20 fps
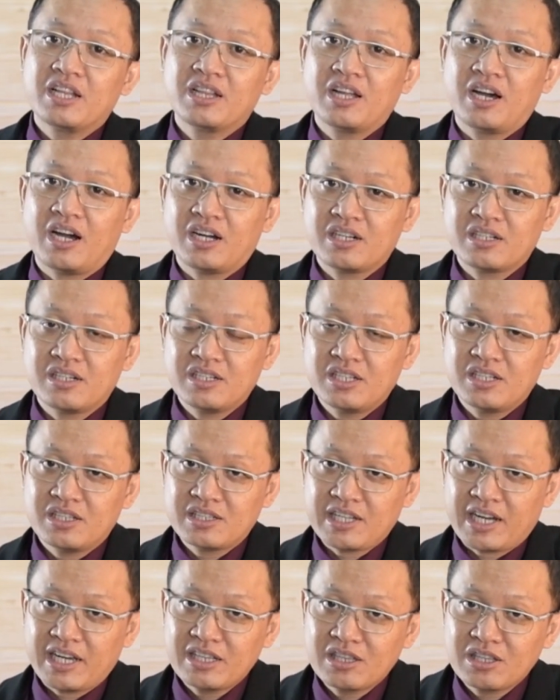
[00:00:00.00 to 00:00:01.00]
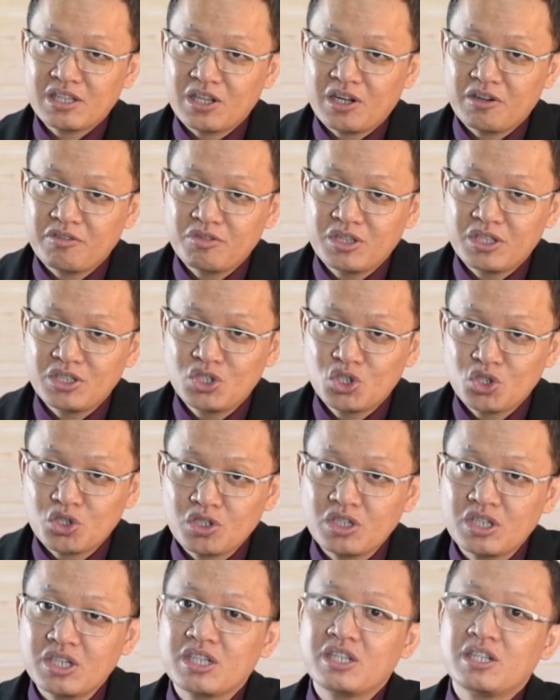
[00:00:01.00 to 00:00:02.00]
the title of the
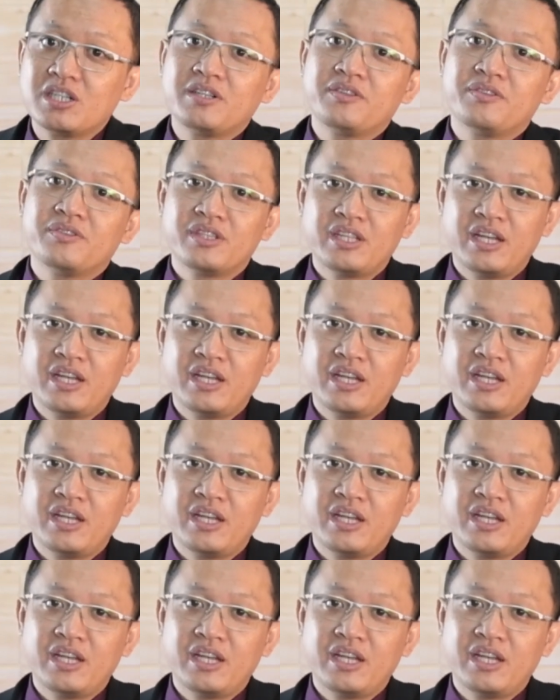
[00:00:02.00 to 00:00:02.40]
journal,